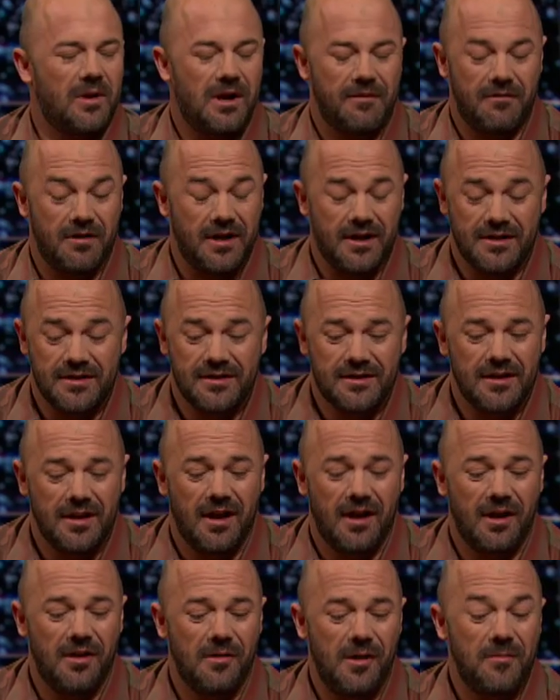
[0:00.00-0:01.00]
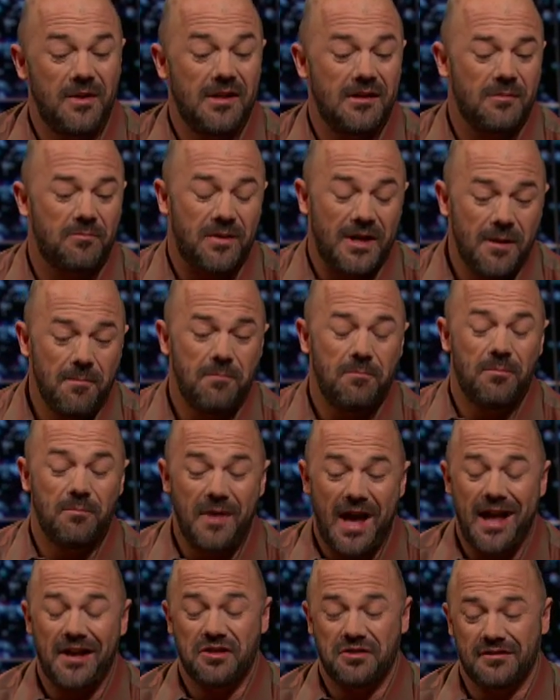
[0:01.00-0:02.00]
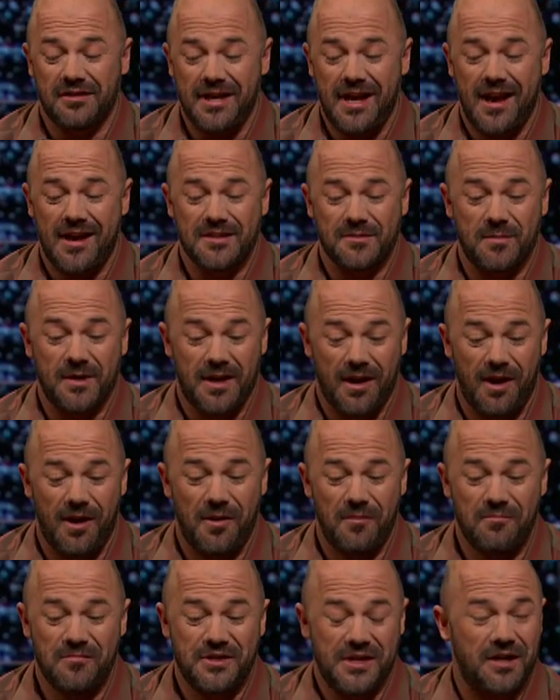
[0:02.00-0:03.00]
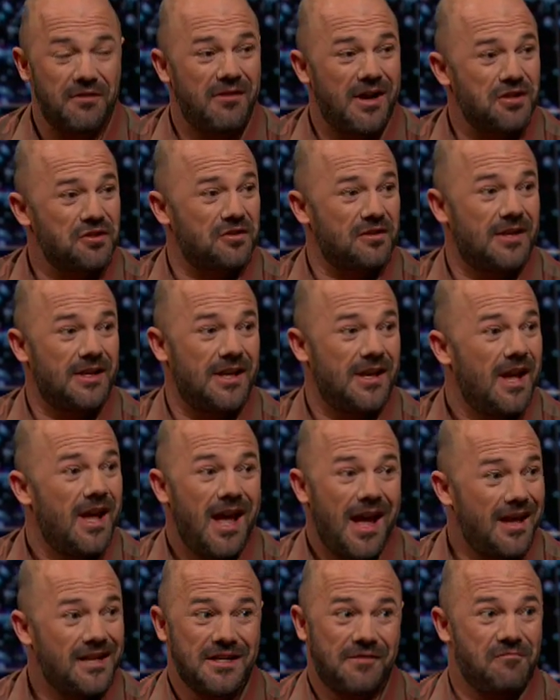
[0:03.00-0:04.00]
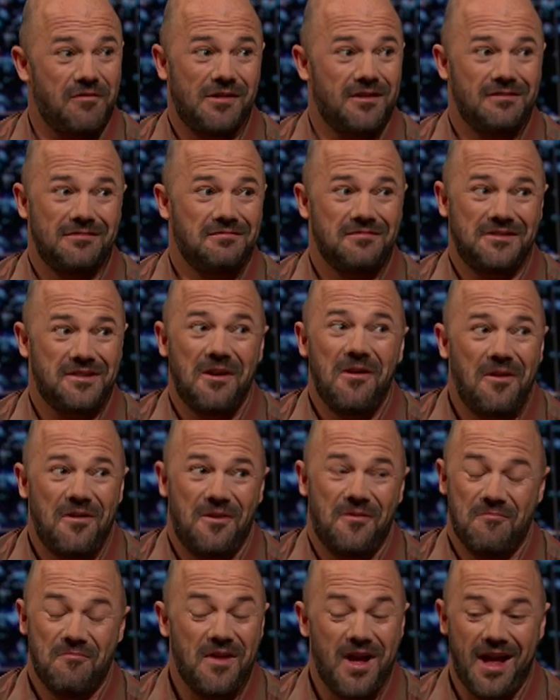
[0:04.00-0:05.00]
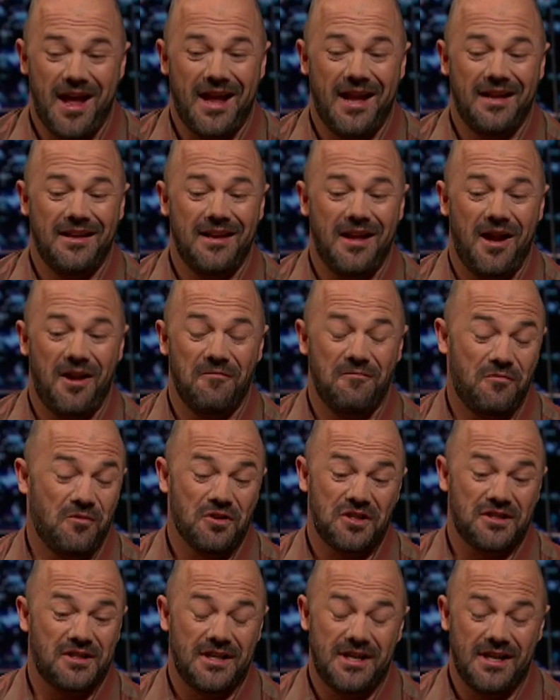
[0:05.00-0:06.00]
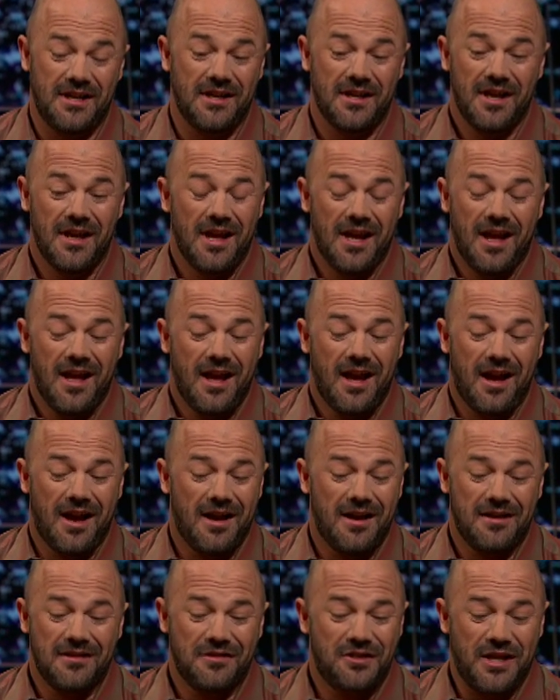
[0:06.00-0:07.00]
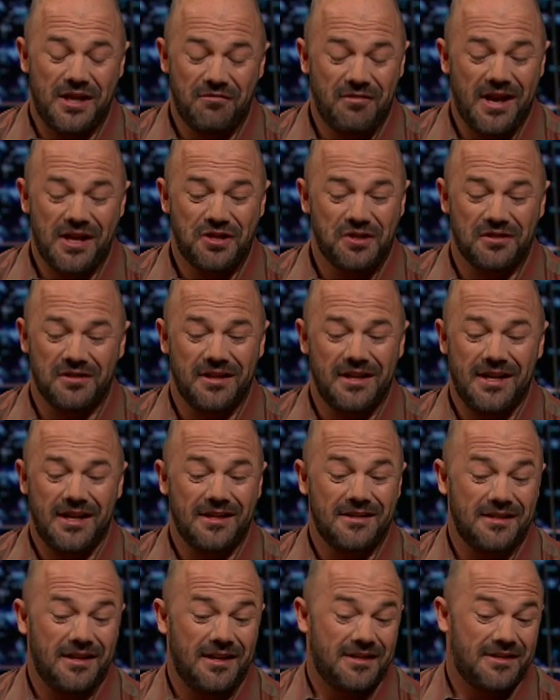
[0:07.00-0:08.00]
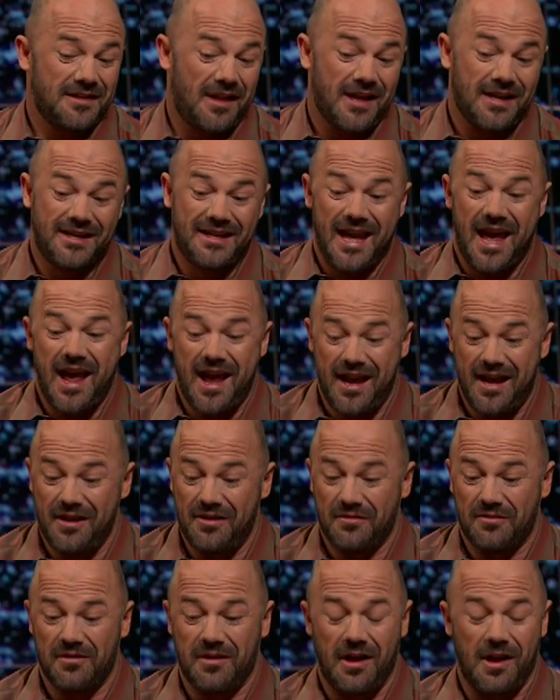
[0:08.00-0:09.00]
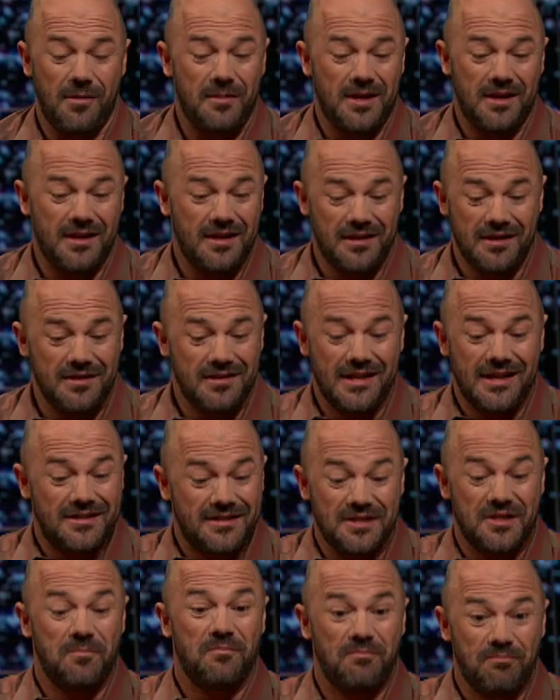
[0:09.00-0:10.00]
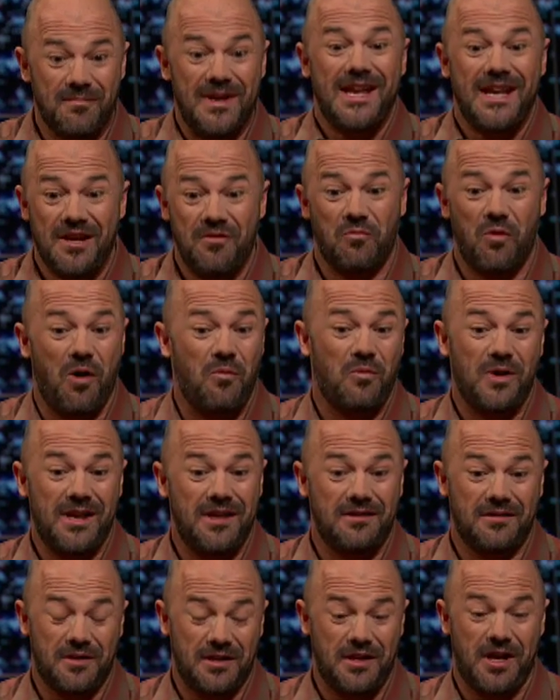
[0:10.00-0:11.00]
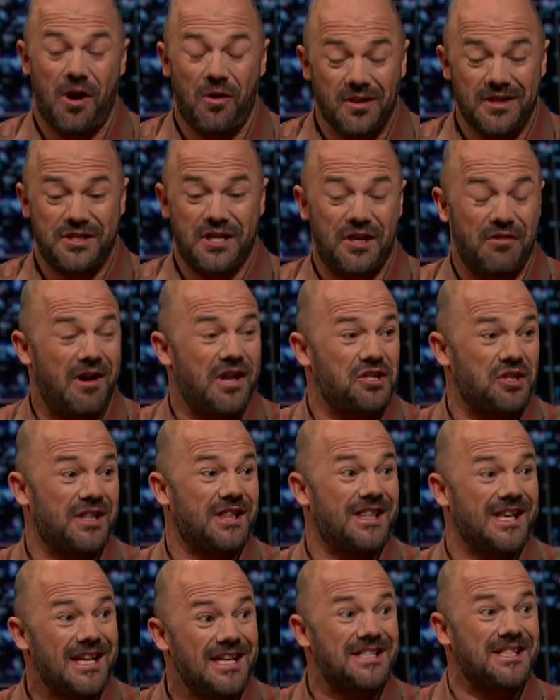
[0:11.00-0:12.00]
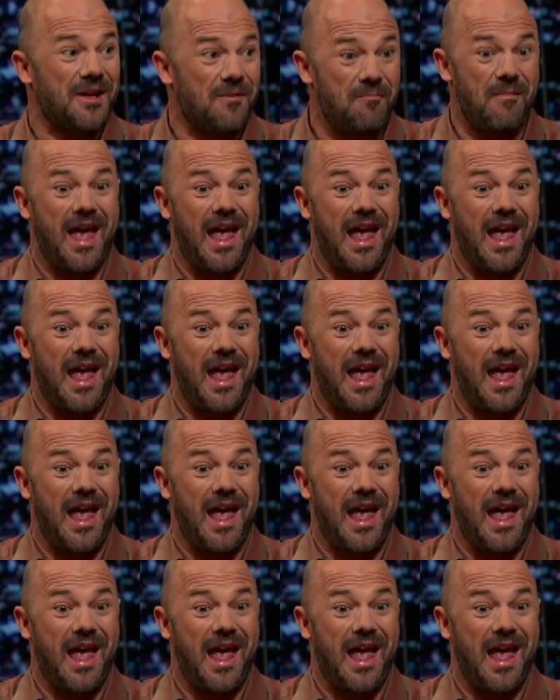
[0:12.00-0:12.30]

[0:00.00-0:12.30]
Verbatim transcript: wherever it is, uh, I mean, pimp naturally has become generationally a different term, and unfortunately, um, right, it's true. Uh, generationally, it's it's like gay or uh, I mean, it, it right. doesn't mean what we the, the old generation thinks it, it